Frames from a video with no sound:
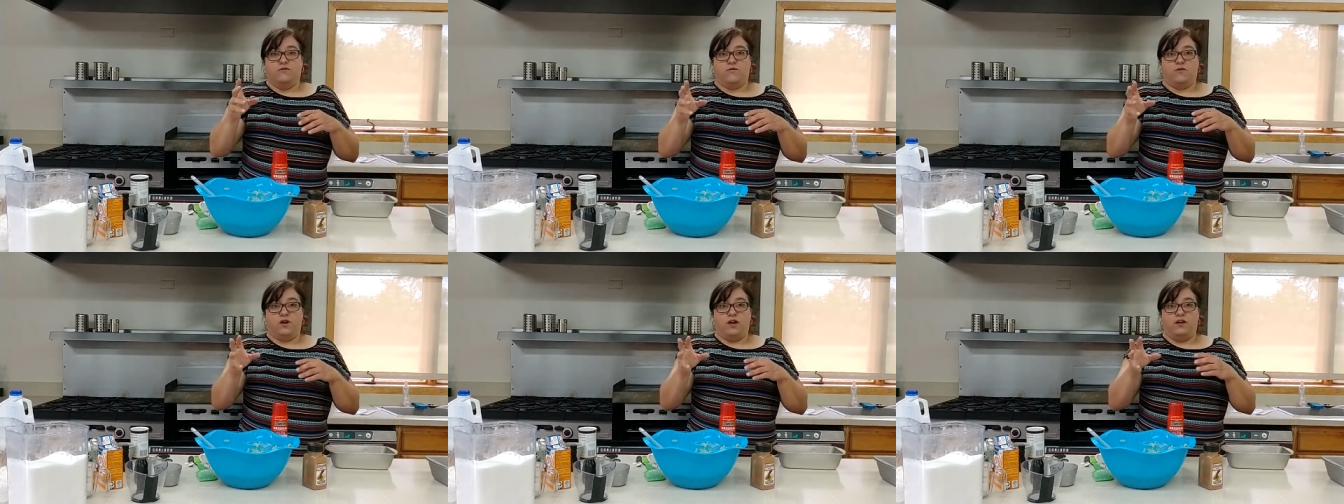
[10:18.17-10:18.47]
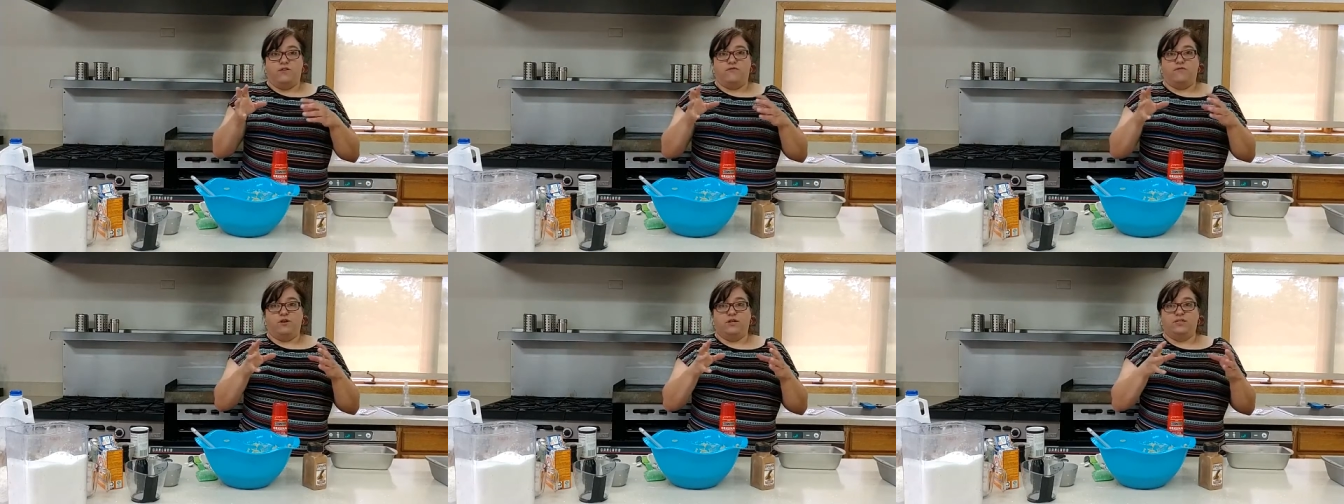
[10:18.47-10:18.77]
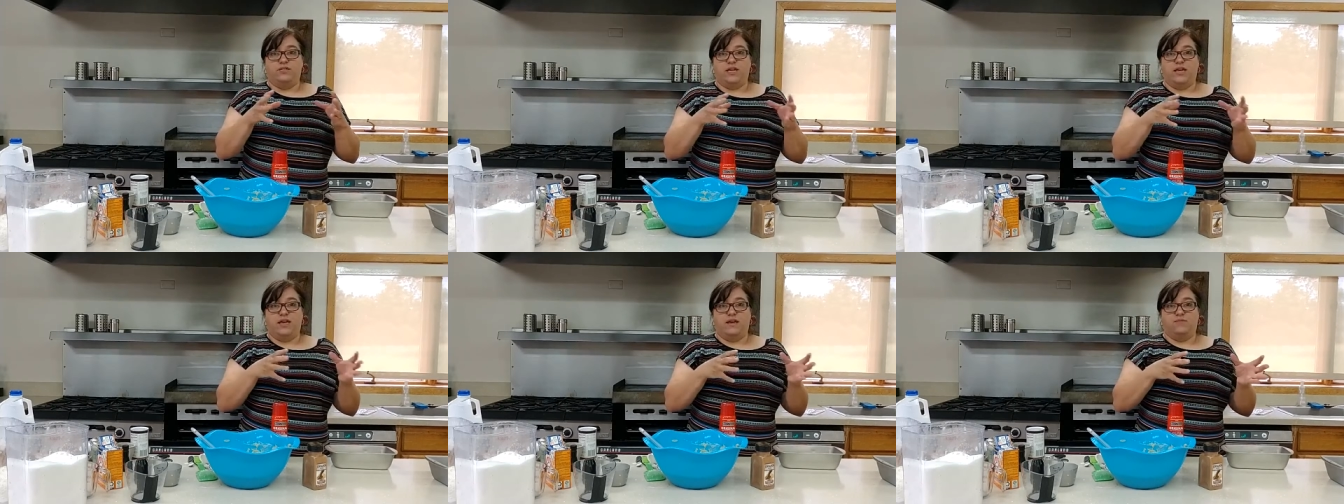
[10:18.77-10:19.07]
for
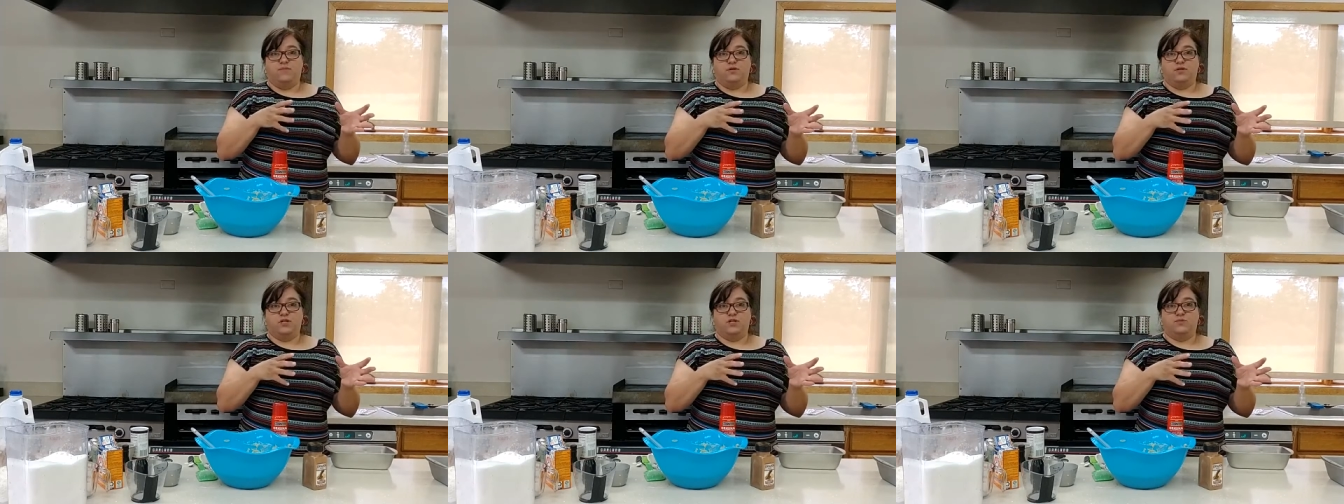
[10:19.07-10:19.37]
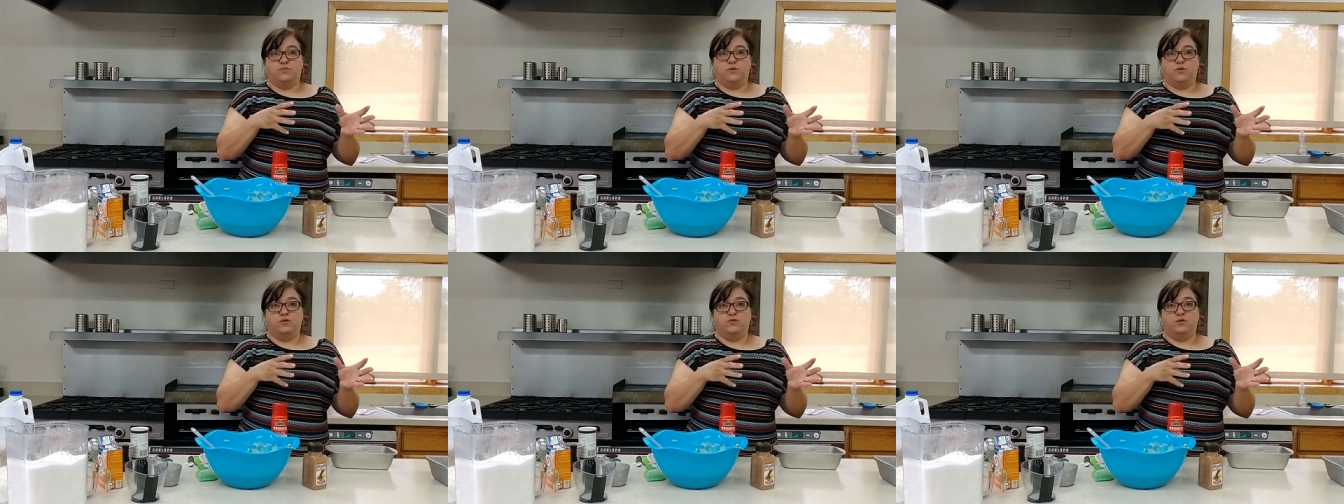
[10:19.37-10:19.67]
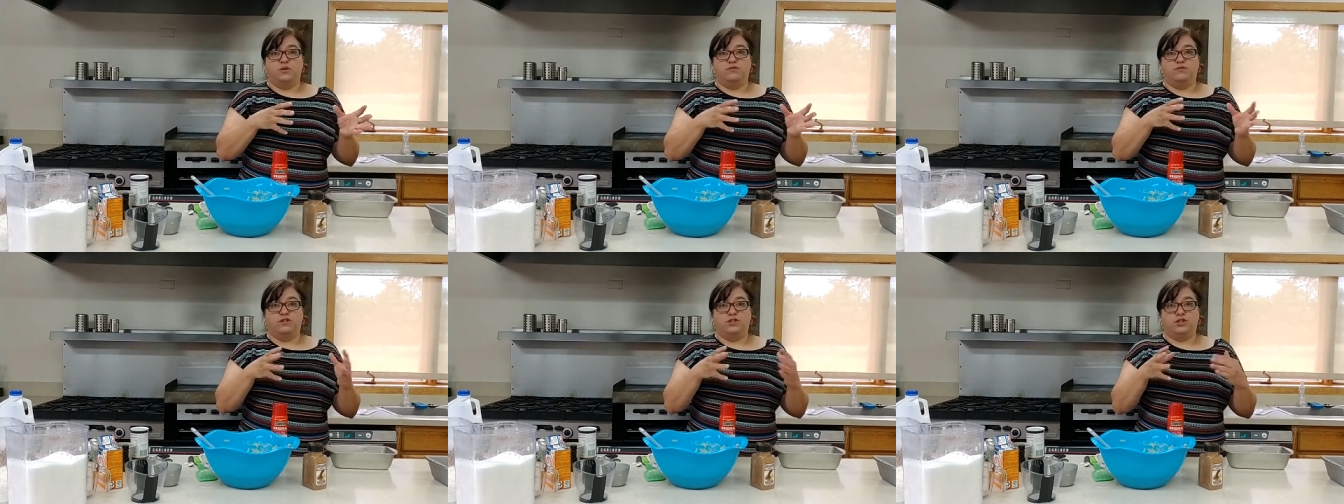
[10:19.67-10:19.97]
every
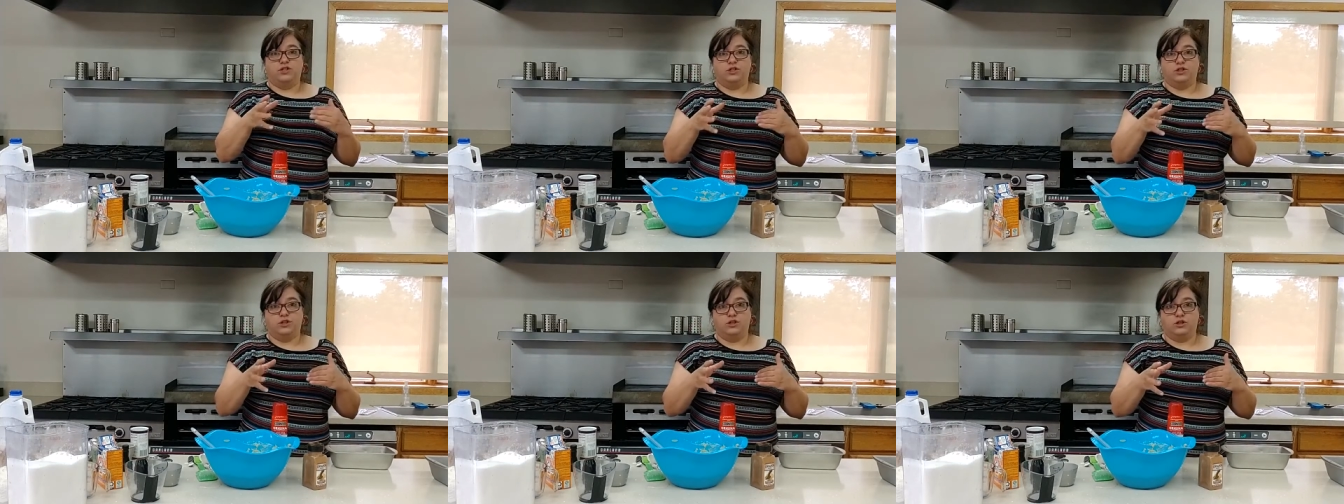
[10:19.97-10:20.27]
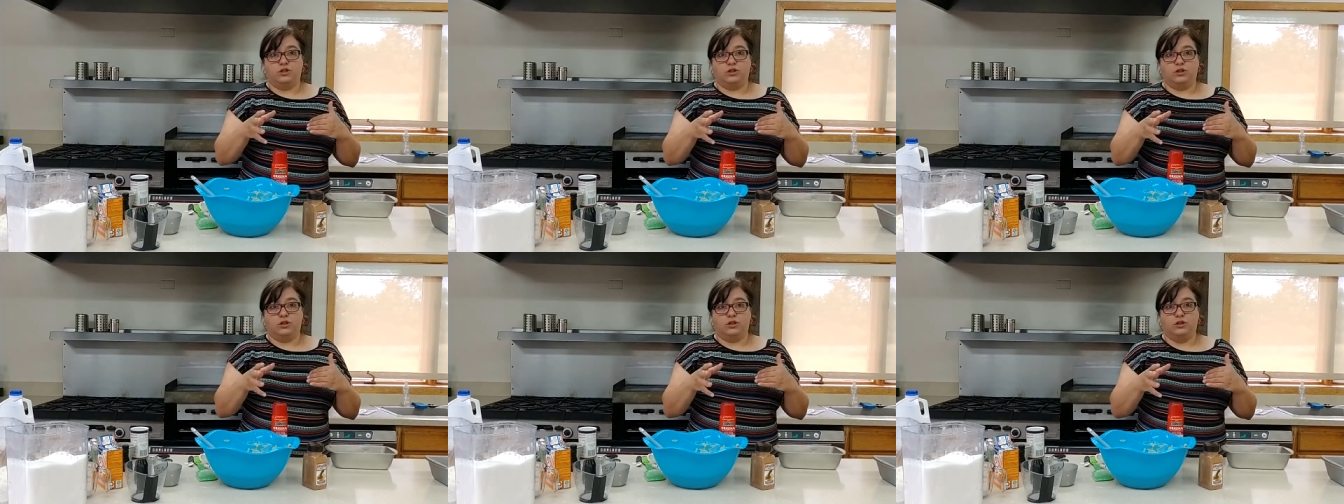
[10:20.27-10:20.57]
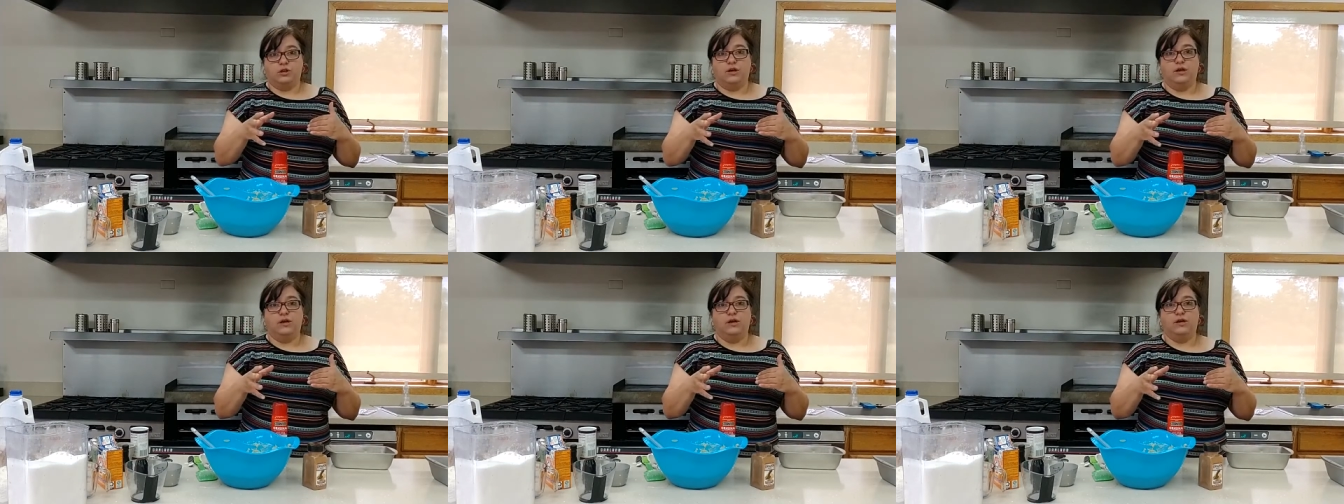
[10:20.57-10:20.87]
tablespoon of
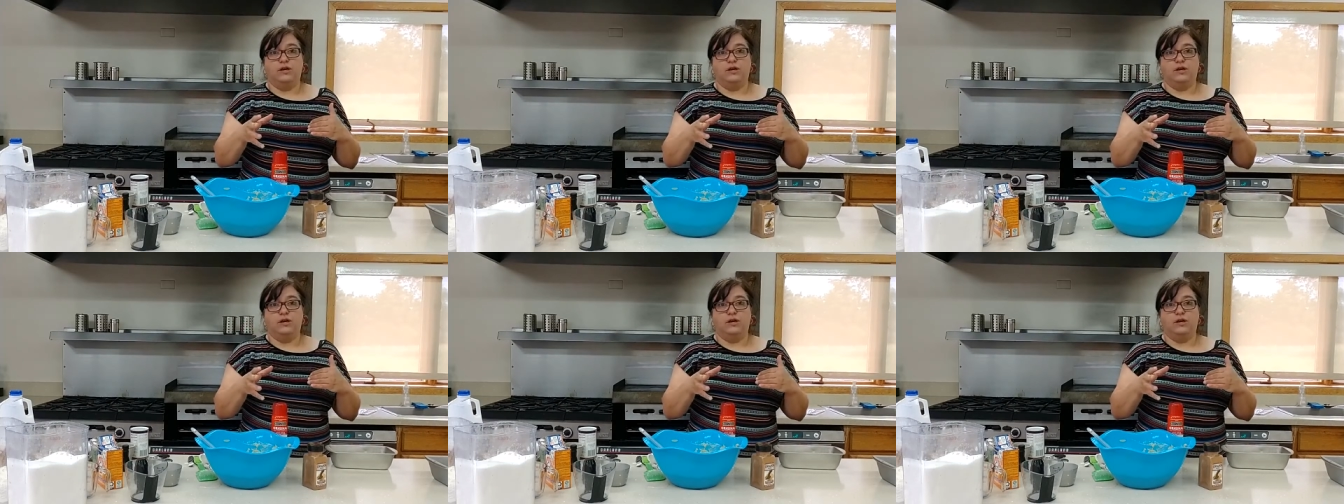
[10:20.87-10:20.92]
sugar,